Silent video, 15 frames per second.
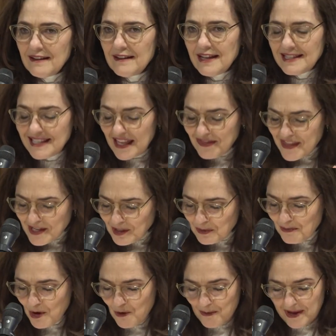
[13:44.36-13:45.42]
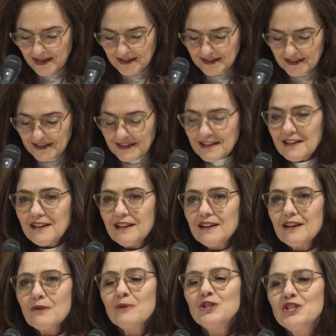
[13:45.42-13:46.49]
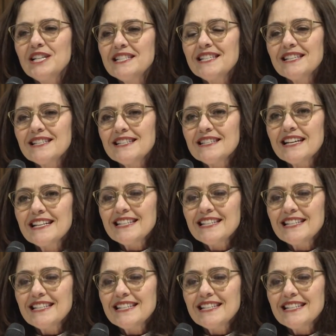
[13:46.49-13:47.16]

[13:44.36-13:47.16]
it's at this moment when Jesus